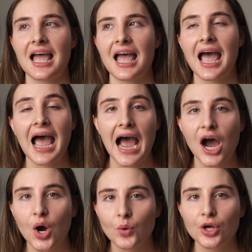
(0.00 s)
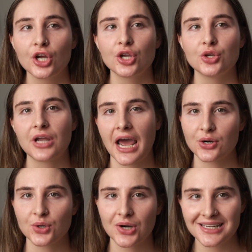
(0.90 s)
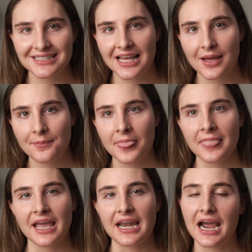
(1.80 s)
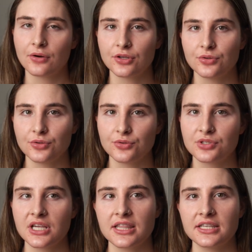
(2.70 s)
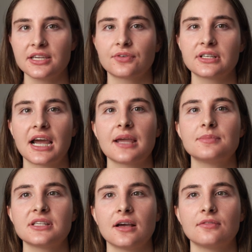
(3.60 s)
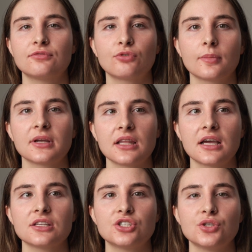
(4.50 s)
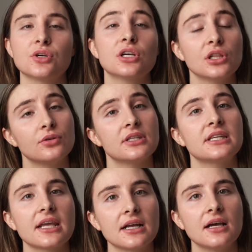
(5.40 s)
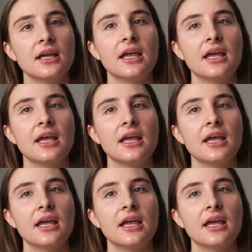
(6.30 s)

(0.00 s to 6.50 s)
how you categorize them and how you use the different types of formulas to conclude the data.